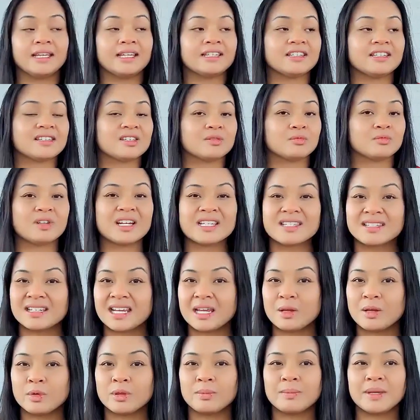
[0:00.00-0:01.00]
It doesn't
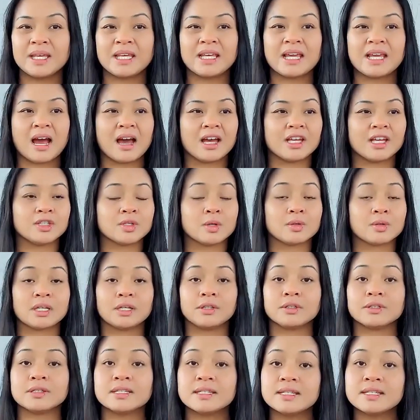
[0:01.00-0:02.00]
resonate with me. I
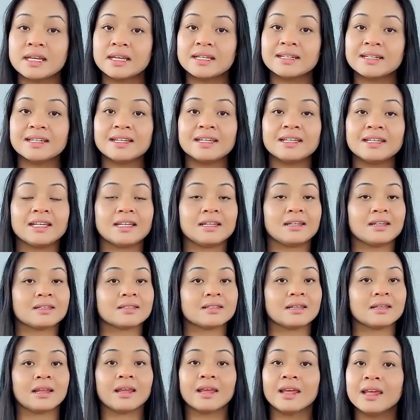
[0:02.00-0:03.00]
don't understand it. It
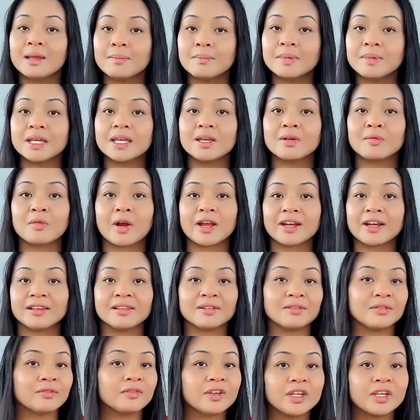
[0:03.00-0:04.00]
doesn't hit me right
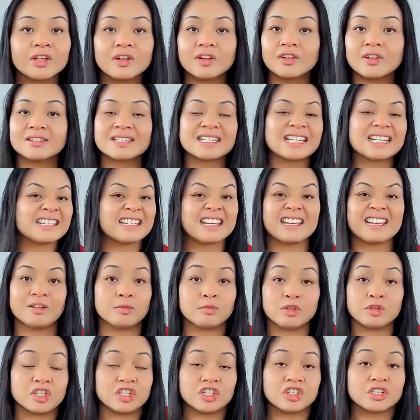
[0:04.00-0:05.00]
in the feels. It,
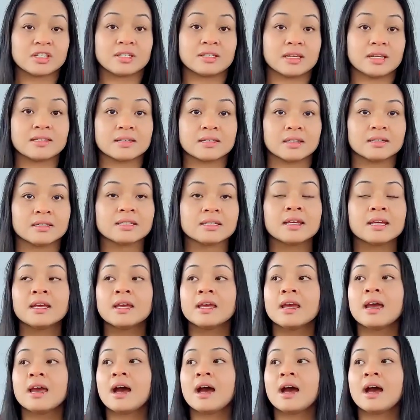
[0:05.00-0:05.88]
it, it just doesn't.